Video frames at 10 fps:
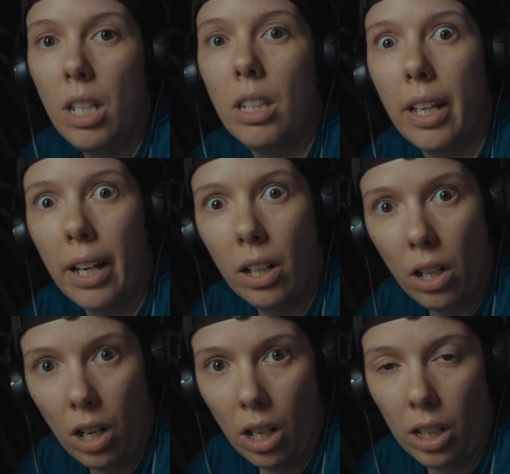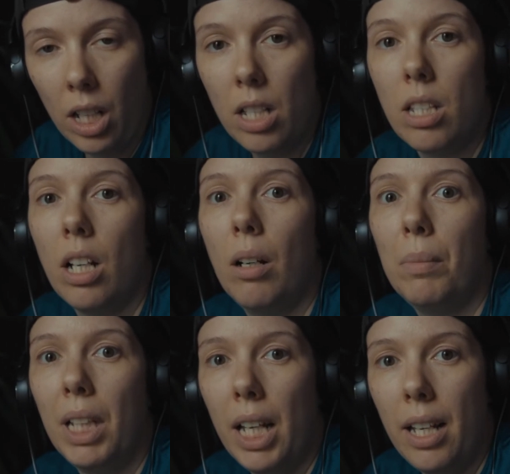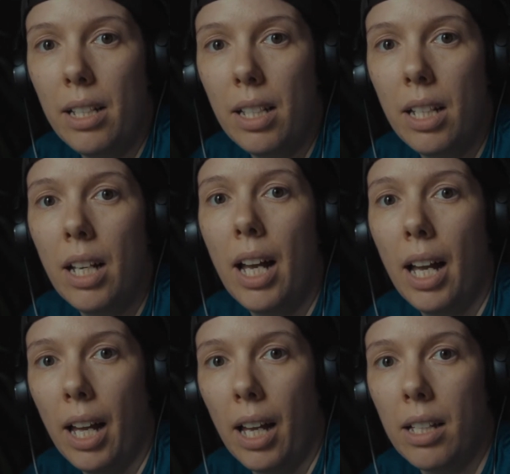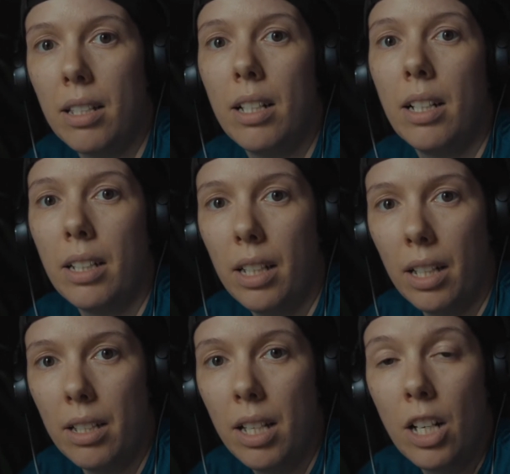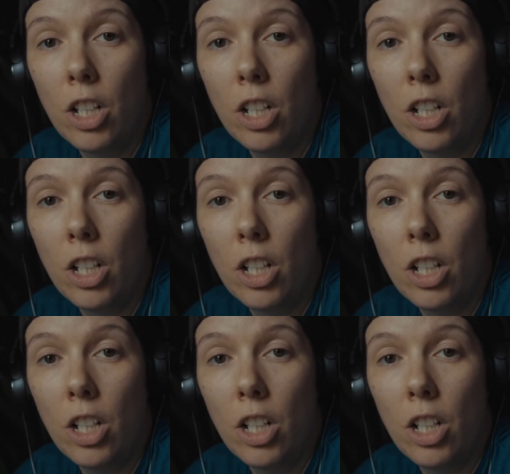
there are some lazy ass kids.